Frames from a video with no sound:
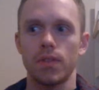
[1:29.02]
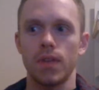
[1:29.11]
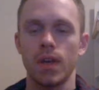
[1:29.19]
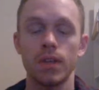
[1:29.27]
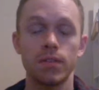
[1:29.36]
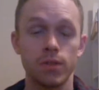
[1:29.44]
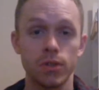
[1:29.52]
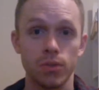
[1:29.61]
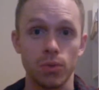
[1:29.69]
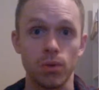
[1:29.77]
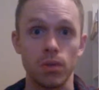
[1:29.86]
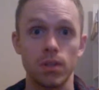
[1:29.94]
As
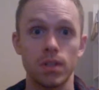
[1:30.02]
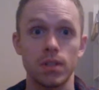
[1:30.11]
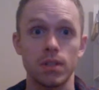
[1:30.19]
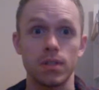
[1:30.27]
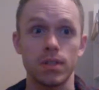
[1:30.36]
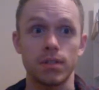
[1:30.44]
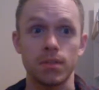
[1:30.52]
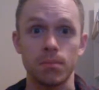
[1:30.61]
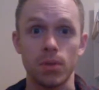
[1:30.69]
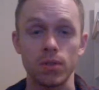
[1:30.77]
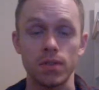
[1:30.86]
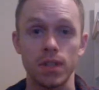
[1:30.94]
usual, it's a
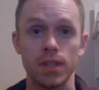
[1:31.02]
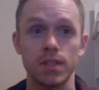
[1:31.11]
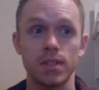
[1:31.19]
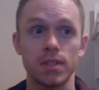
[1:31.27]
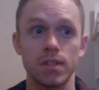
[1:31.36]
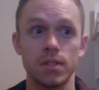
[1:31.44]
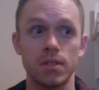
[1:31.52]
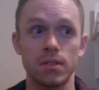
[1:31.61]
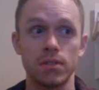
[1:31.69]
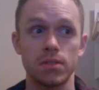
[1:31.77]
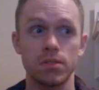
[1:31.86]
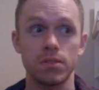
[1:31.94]

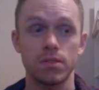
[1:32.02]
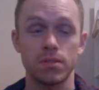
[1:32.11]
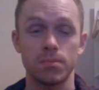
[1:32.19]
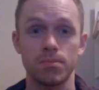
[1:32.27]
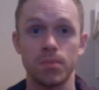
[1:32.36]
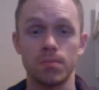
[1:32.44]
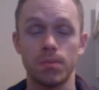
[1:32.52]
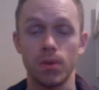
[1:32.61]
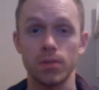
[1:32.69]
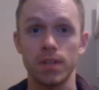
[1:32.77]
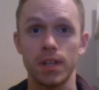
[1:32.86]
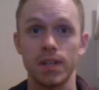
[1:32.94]

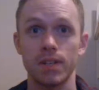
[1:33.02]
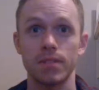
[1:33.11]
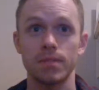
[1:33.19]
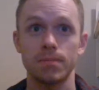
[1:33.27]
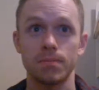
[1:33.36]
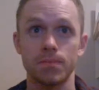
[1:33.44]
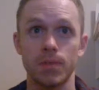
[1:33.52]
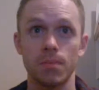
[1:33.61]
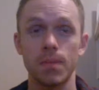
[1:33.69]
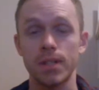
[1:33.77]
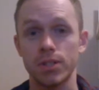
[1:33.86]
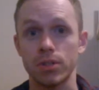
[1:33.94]

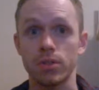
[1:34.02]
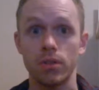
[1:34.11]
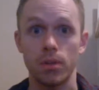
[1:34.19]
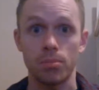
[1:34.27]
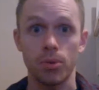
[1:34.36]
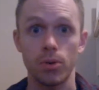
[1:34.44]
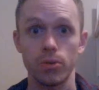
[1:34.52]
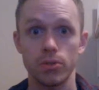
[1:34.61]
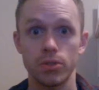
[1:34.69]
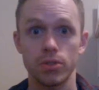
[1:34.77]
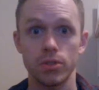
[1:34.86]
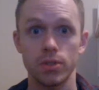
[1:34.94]
multi-dimensional
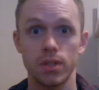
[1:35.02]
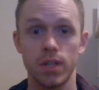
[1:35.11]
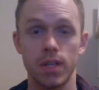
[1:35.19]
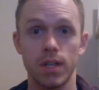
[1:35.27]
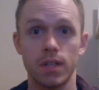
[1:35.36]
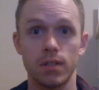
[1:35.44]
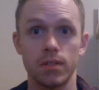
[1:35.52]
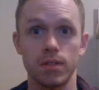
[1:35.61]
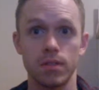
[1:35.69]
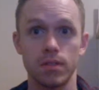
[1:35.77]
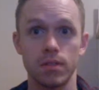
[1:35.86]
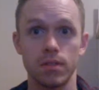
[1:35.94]
approach,
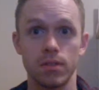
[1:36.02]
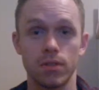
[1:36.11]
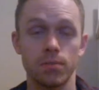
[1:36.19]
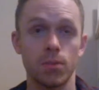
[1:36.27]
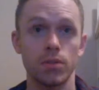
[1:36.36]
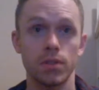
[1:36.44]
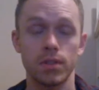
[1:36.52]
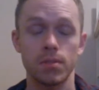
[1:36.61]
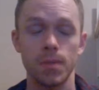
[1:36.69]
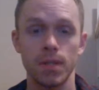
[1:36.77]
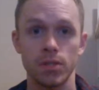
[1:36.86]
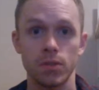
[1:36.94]
and there's
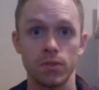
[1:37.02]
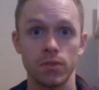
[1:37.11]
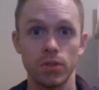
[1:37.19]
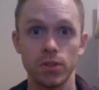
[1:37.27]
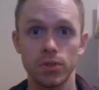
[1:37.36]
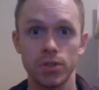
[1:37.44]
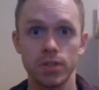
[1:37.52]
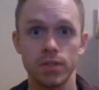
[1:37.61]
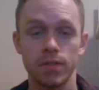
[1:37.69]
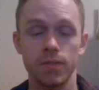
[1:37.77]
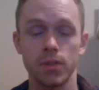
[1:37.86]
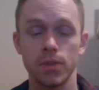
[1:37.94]
multi-dimensional solutions
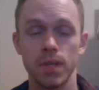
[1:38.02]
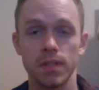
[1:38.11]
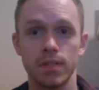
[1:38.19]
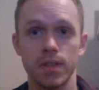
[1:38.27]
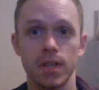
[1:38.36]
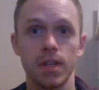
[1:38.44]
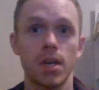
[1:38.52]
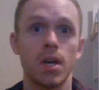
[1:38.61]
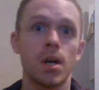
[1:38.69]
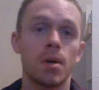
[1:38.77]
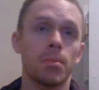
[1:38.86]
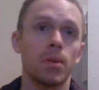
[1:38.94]
if you do get sick,
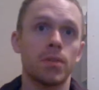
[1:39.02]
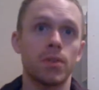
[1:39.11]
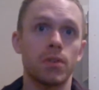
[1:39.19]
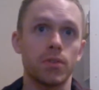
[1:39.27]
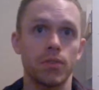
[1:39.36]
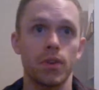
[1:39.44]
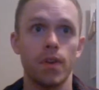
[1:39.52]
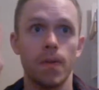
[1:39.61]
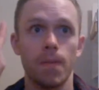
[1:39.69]
but there's